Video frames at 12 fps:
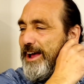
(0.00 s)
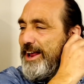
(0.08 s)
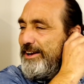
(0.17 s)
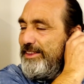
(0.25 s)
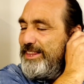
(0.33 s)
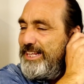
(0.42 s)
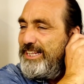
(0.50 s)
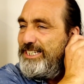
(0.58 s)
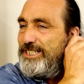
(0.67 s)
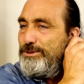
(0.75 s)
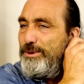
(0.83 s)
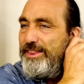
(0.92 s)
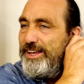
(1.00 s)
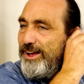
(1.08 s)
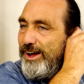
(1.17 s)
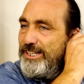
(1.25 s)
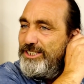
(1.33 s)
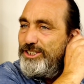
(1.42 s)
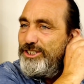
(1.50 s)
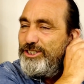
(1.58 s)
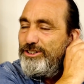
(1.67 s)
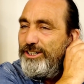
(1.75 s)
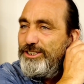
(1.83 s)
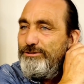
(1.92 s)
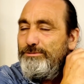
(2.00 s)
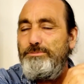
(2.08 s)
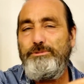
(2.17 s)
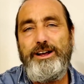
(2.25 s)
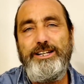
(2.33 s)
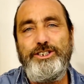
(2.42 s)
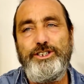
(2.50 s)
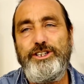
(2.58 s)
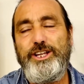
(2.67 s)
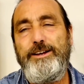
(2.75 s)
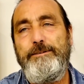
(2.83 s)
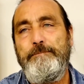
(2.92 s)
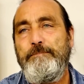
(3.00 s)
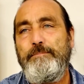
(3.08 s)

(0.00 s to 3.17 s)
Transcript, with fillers: And I think this is where the guides are just trying to remind you that